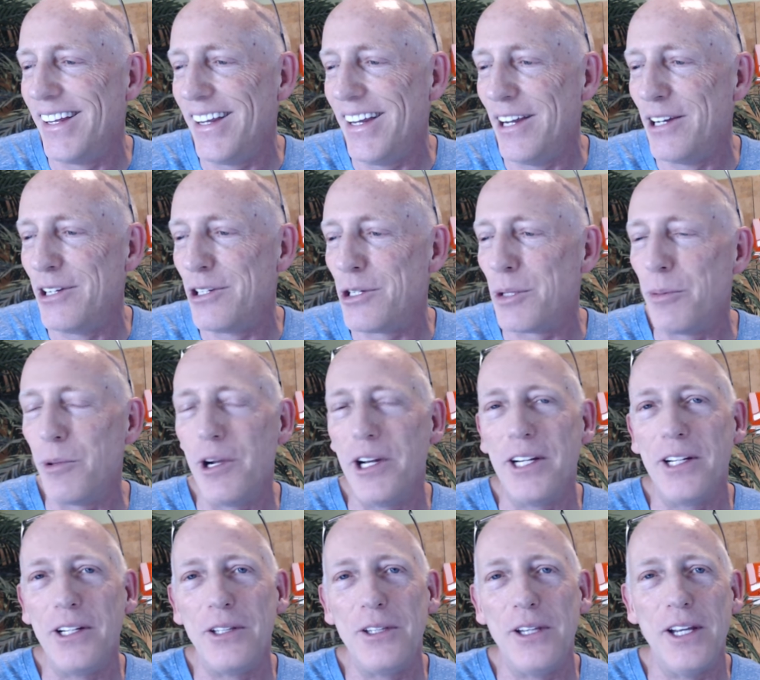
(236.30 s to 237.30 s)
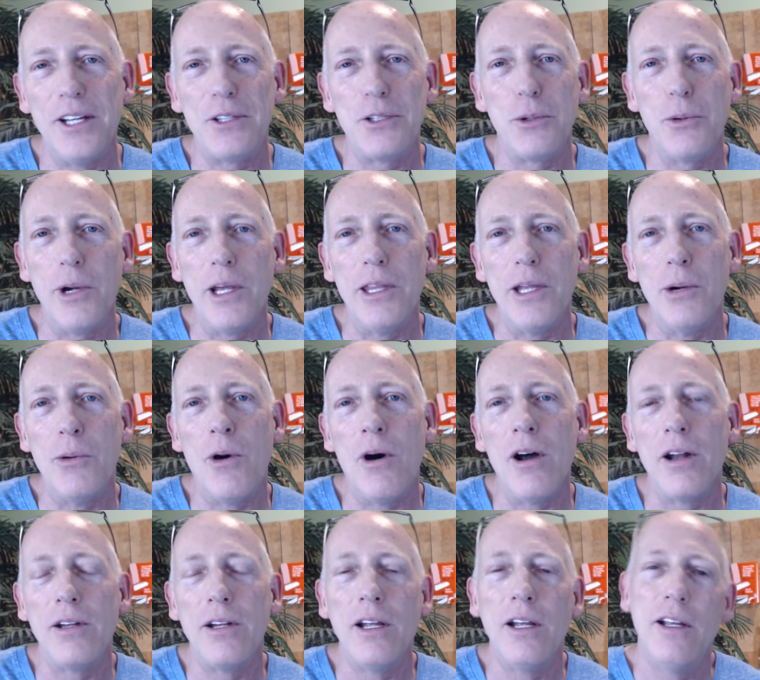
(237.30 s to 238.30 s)
interpreting it the way they
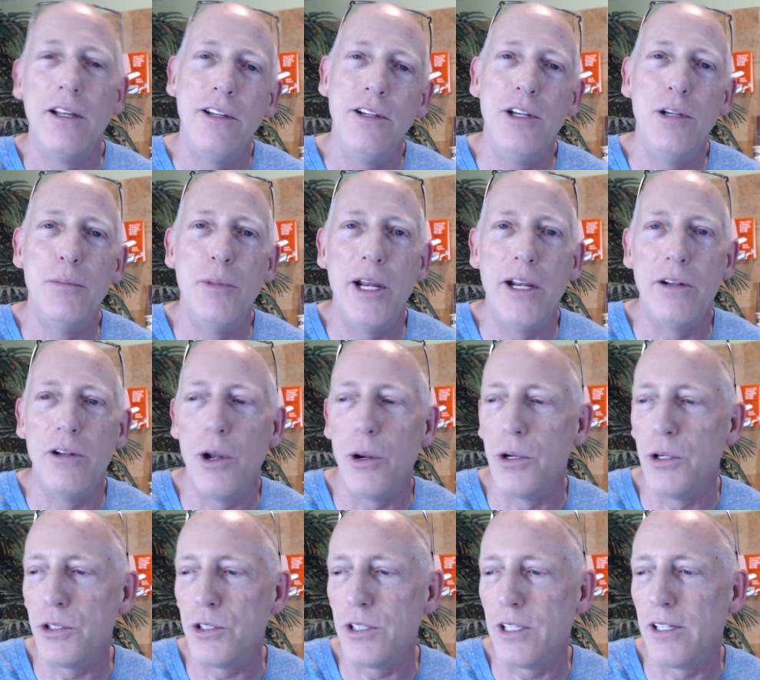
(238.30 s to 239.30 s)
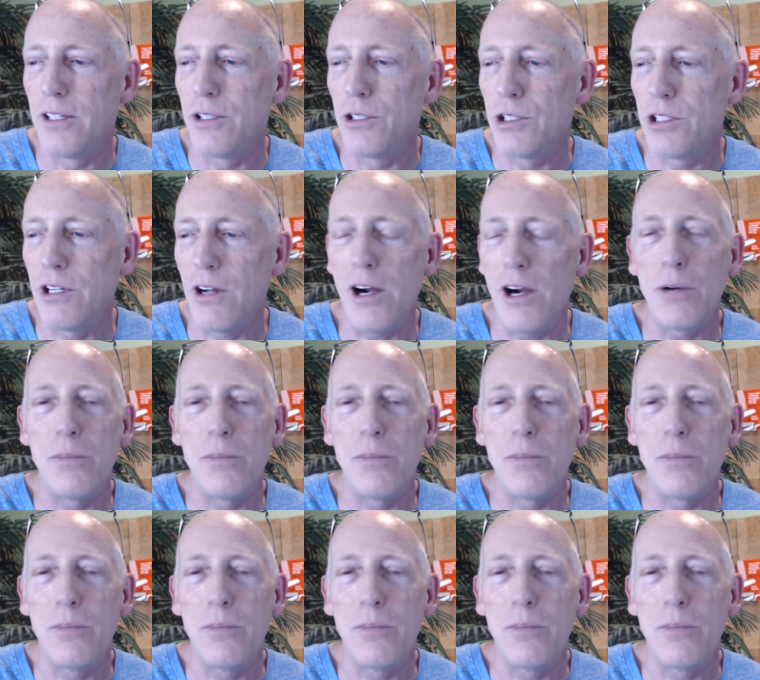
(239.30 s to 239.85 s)
want. You may have noticed that the stock